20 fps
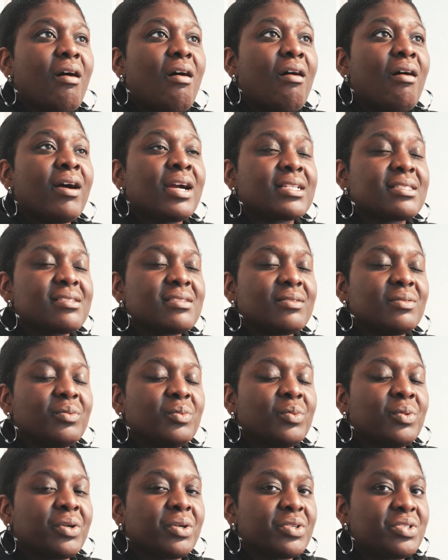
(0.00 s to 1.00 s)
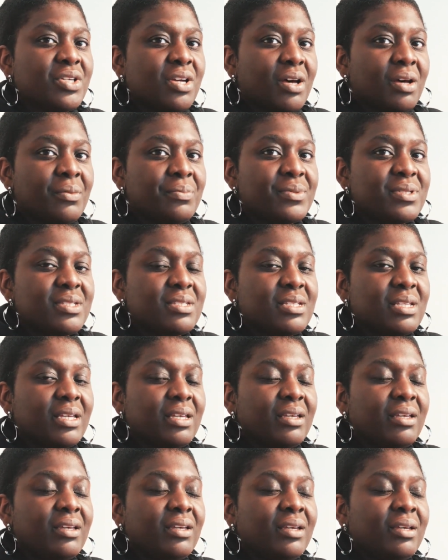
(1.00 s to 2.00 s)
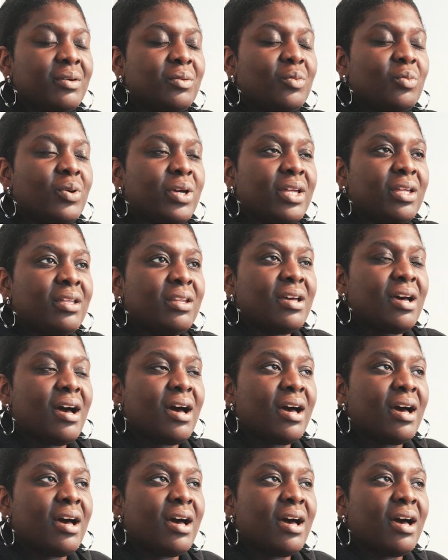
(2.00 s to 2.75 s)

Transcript: art workshops when